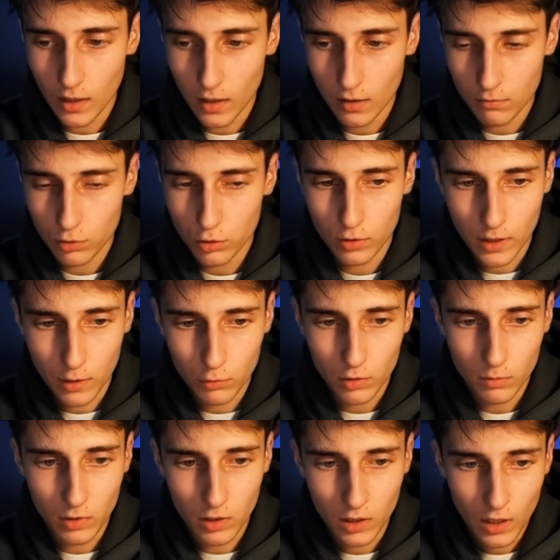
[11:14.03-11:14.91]
stuck out
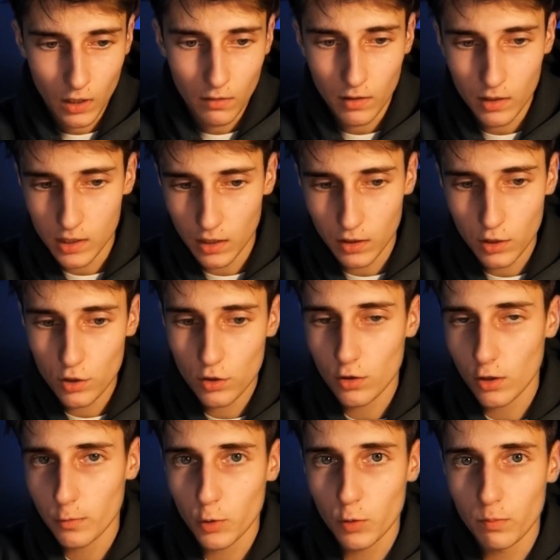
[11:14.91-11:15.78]
to me is that this is
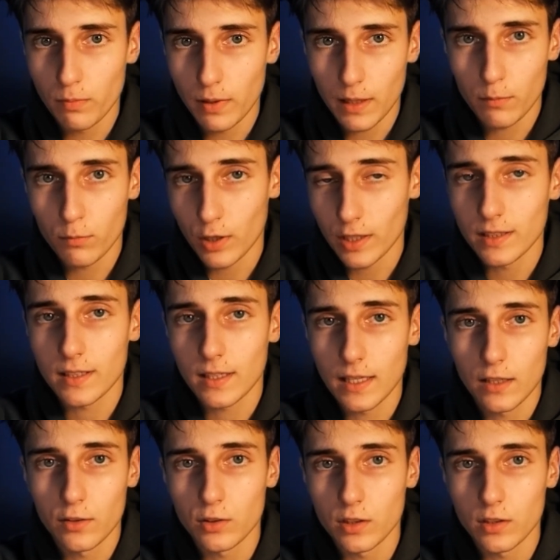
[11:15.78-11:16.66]
all about brand
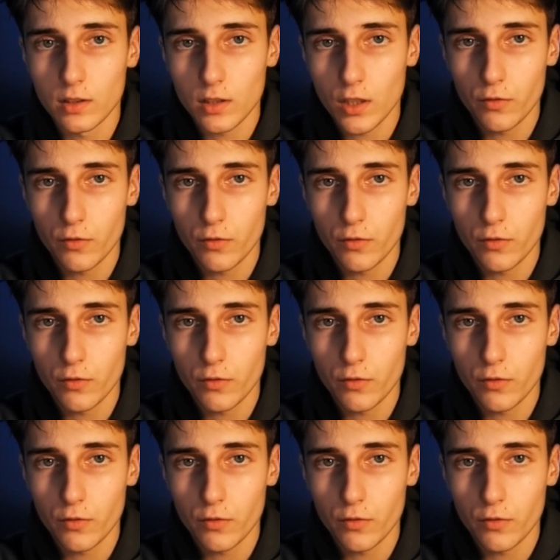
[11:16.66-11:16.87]
clarity.